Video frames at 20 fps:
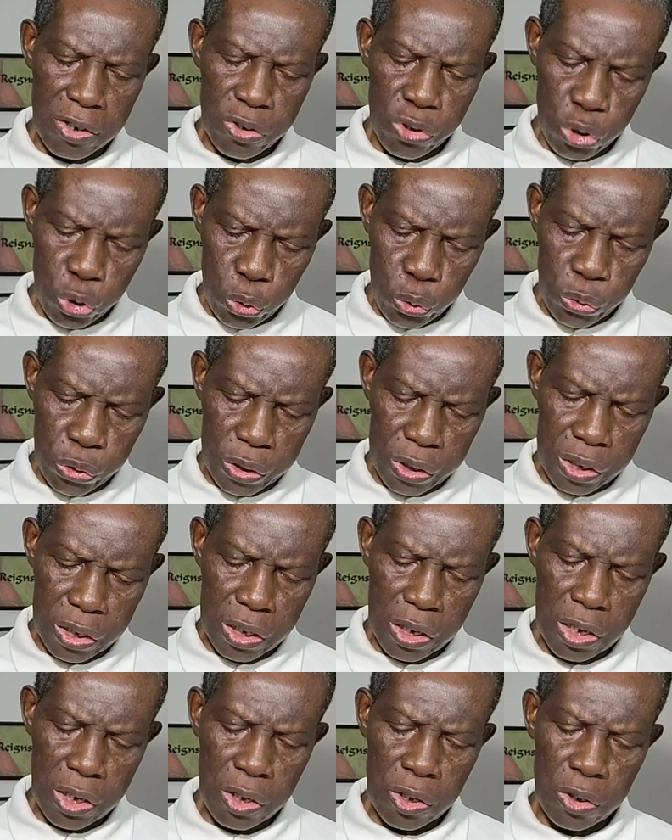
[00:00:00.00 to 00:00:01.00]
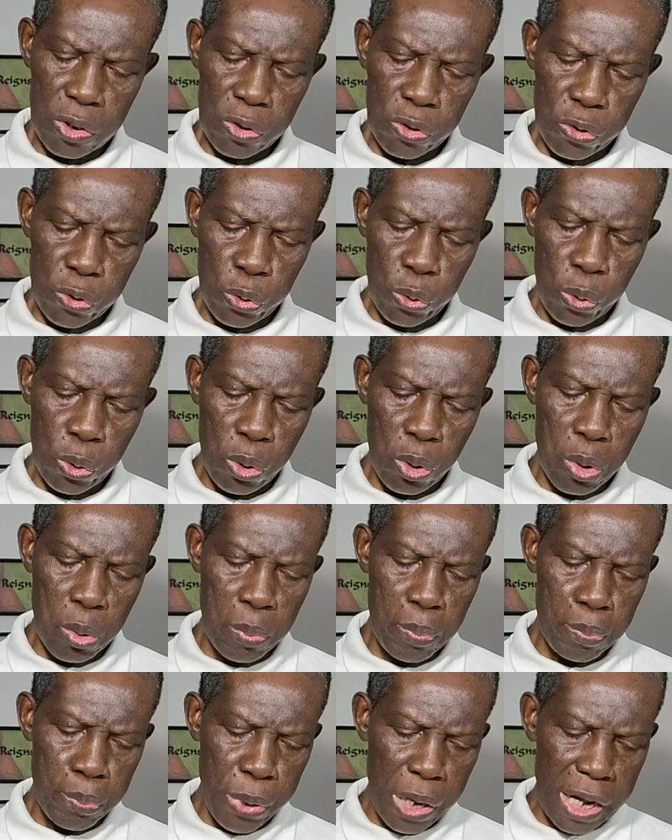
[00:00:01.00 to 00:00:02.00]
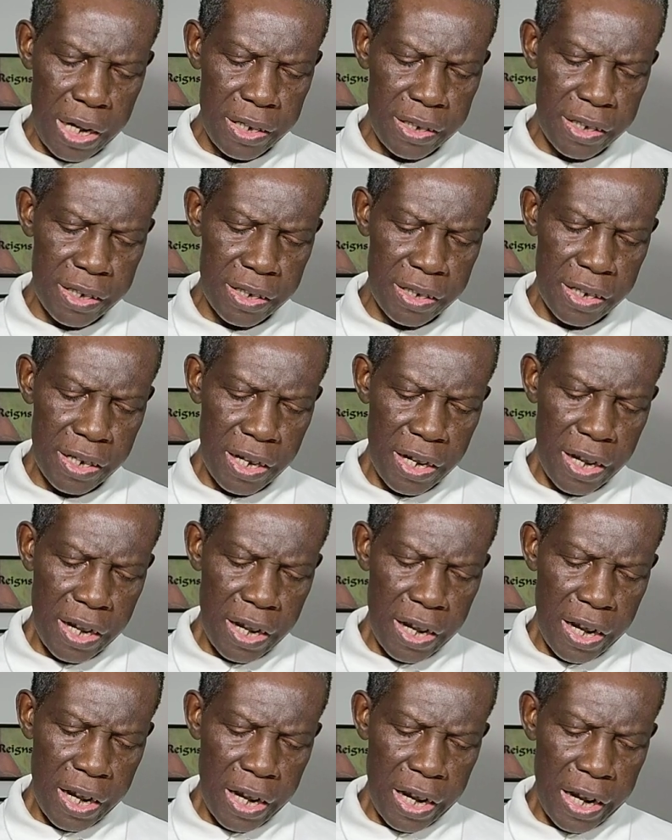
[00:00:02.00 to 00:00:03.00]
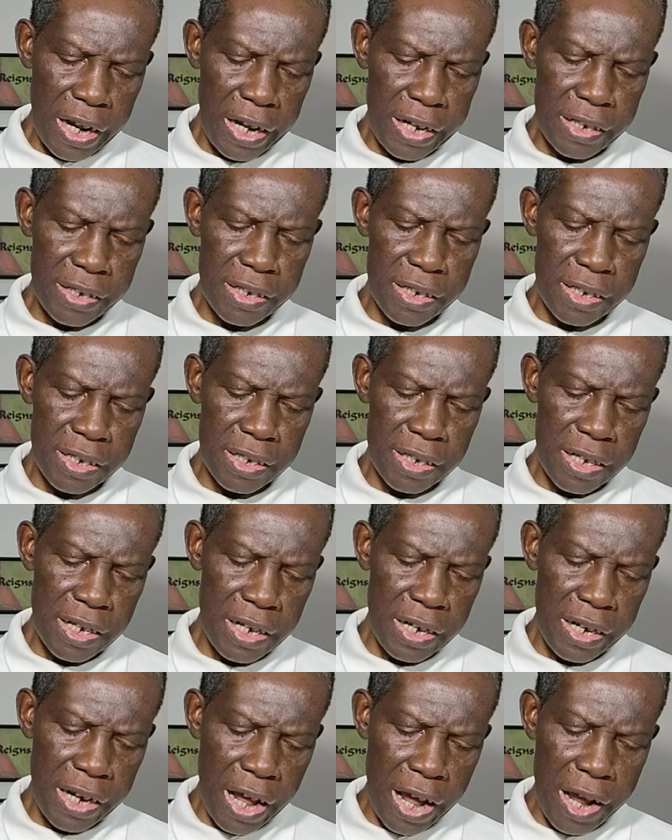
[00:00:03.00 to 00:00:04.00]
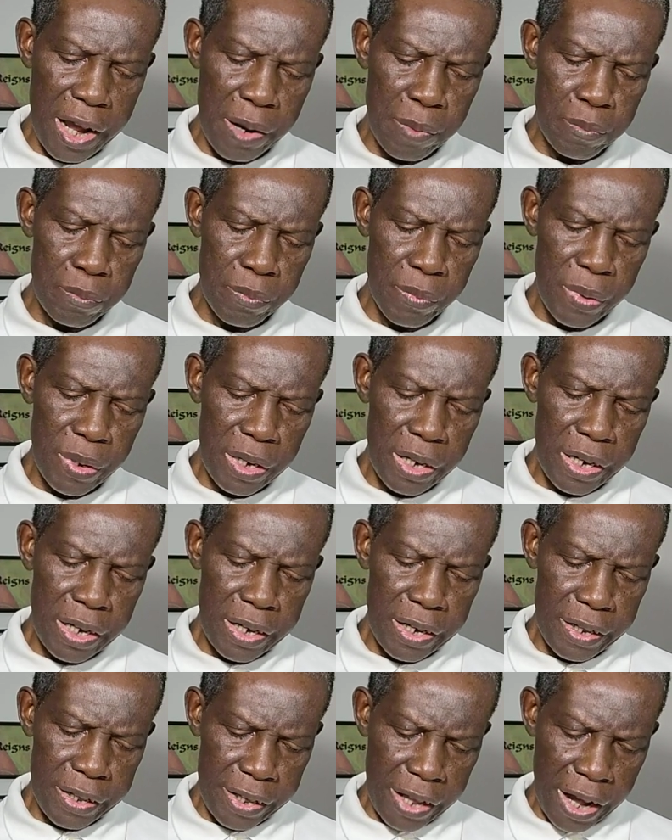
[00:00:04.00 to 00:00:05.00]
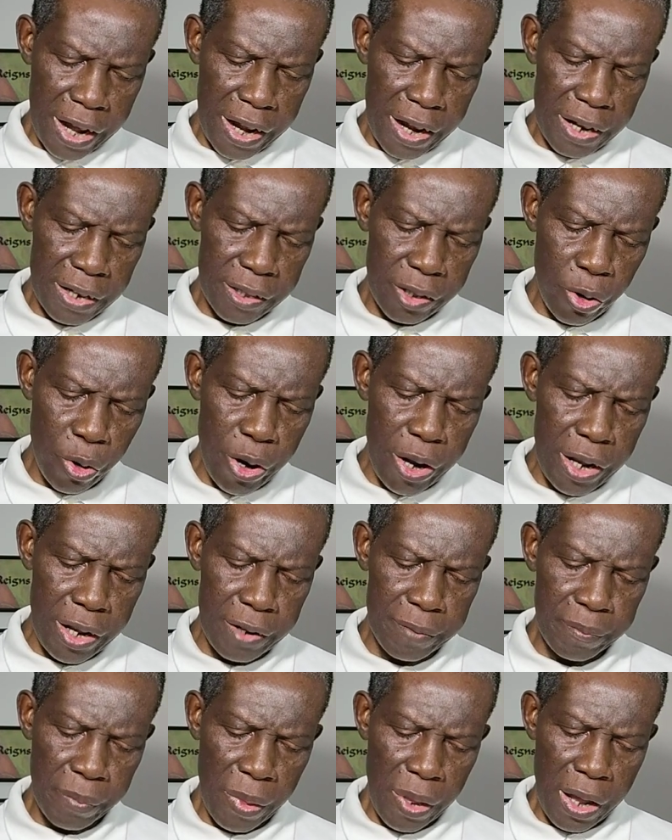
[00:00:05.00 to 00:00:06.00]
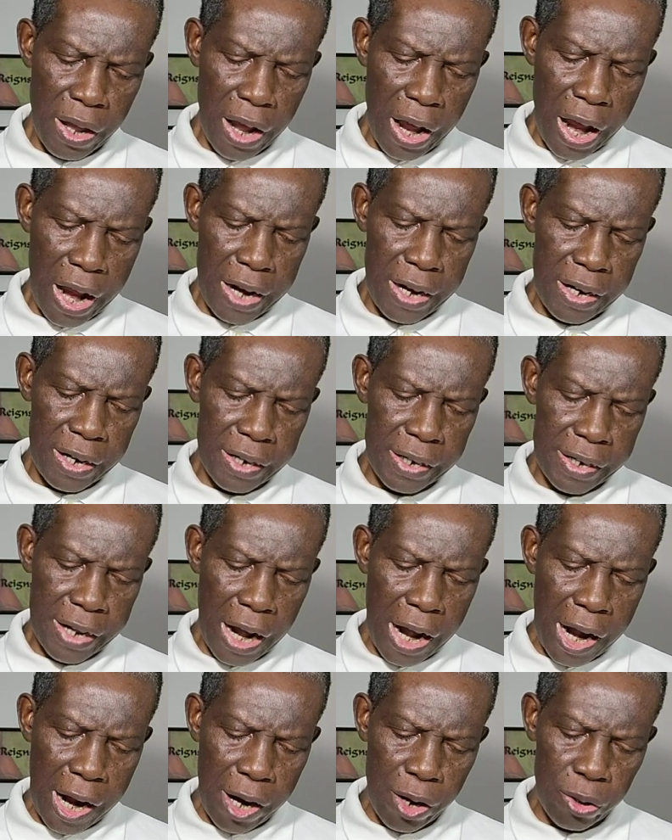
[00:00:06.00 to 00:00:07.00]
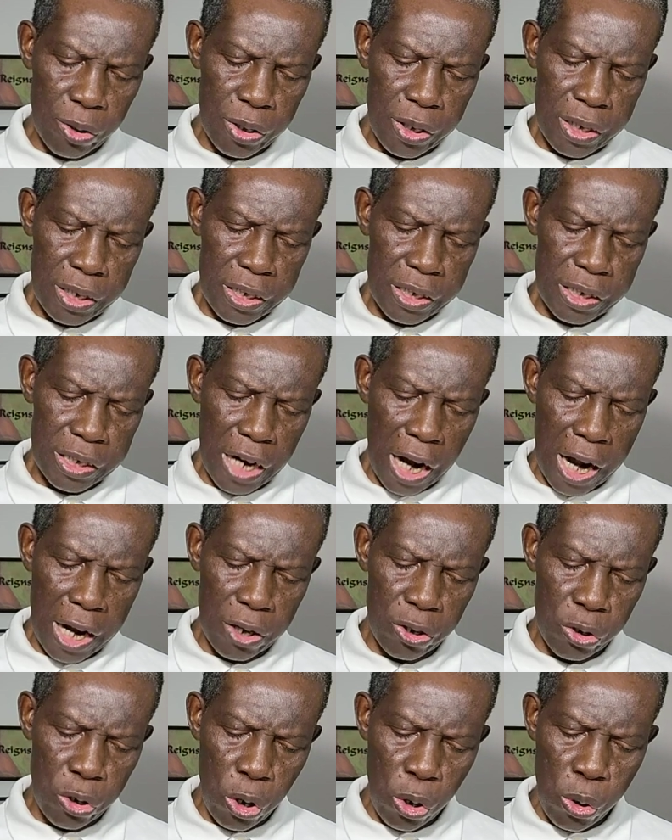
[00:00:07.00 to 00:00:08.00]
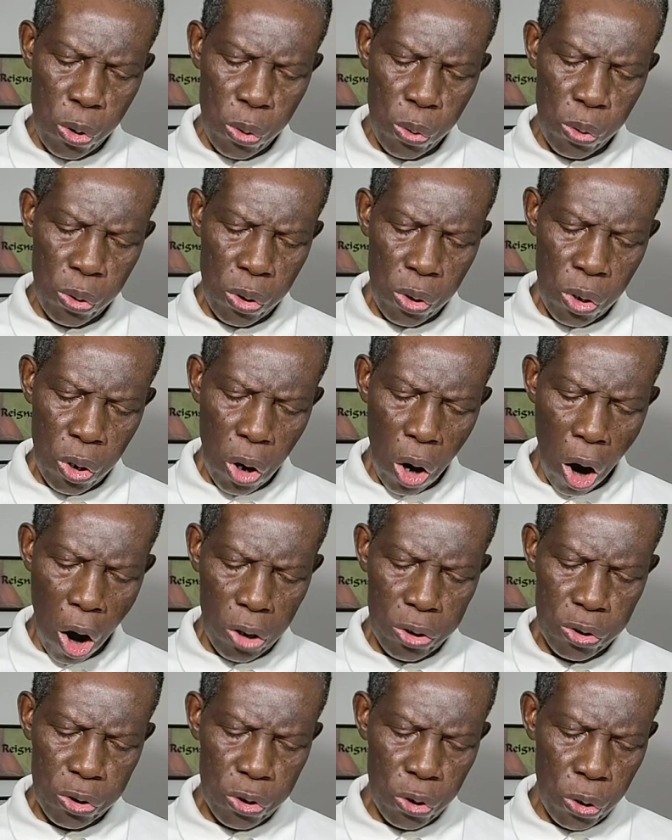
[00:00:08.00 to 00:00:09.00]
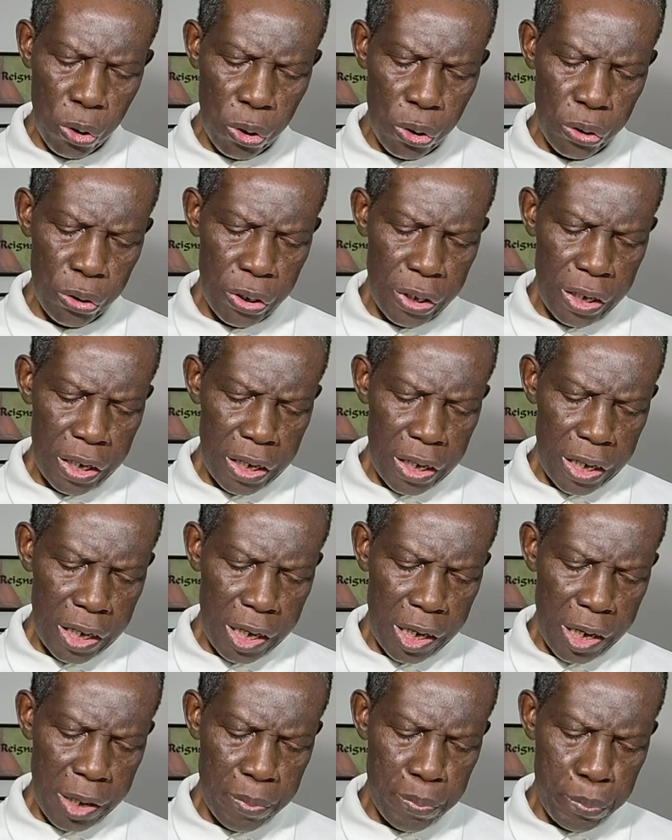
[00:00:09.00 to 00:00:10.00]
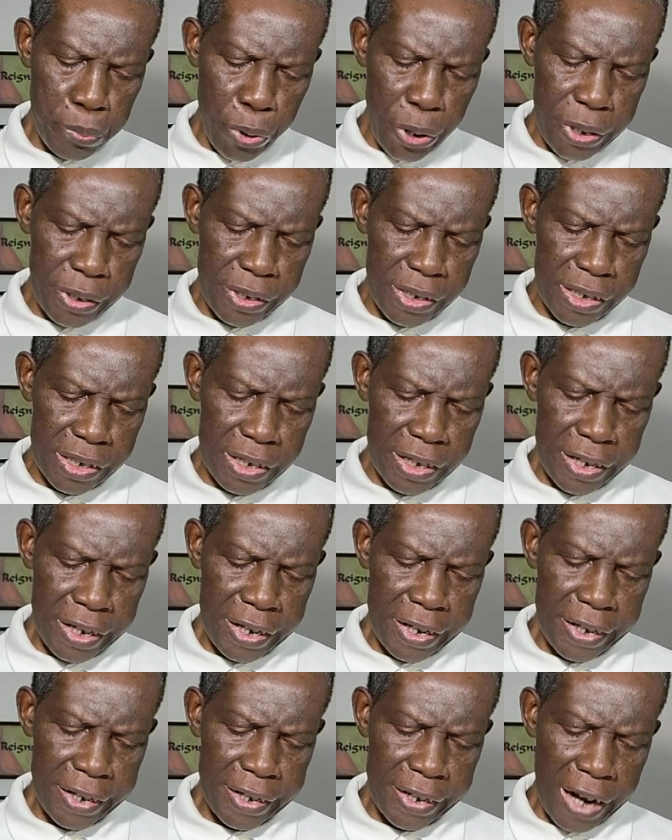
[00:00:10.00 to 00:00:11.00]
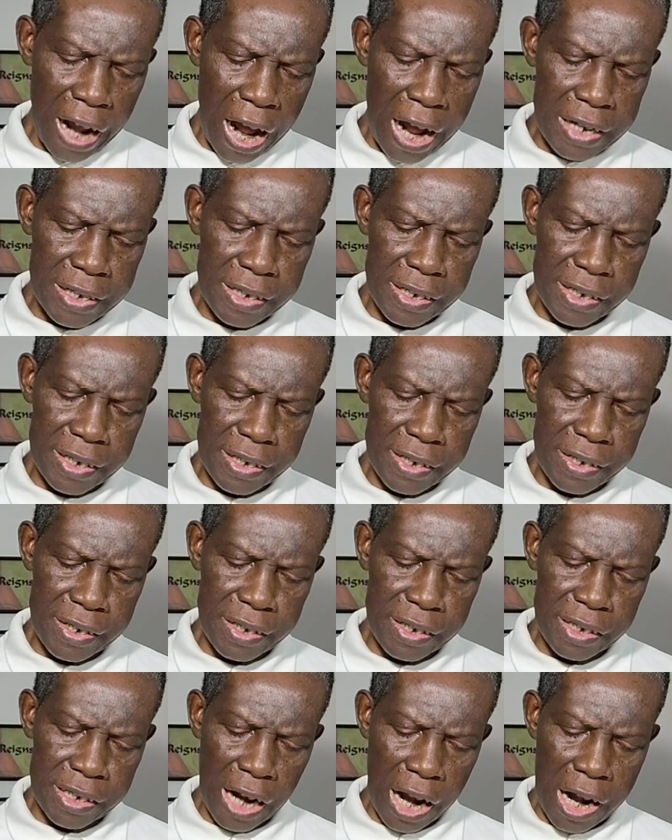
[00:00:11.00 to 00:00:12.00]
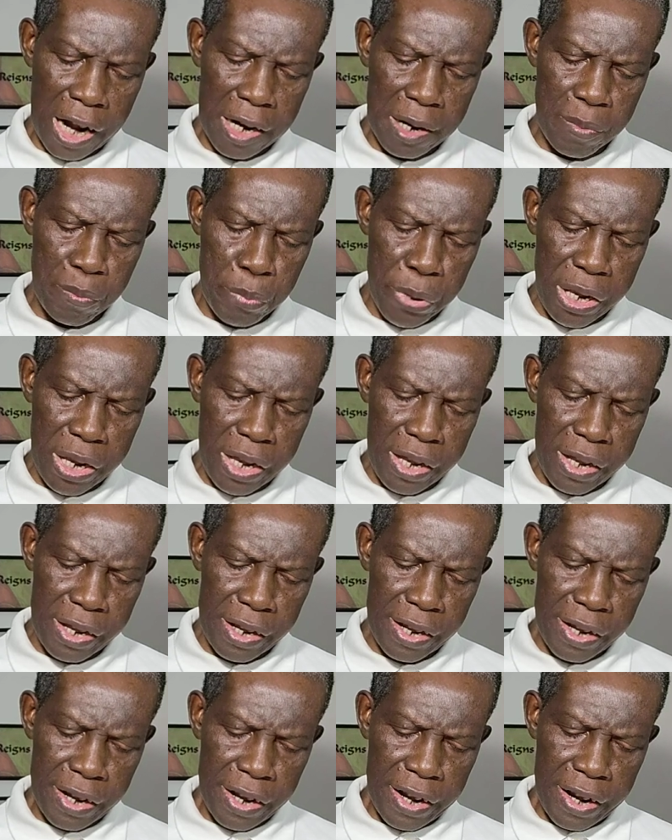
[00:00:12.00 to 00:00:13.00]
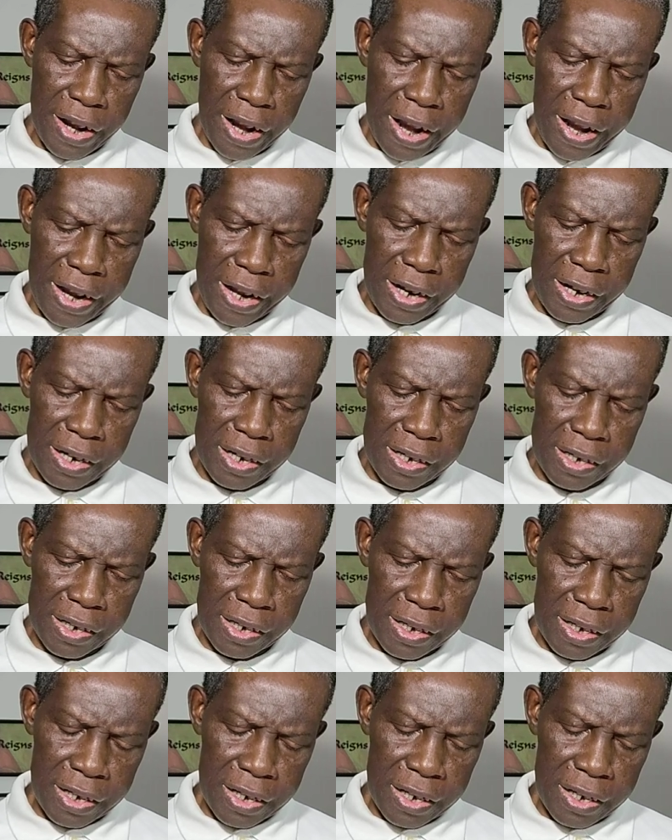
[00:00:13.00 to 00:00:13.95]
choose to place his name there. Three, and thou shalt go unto the priest that shall be in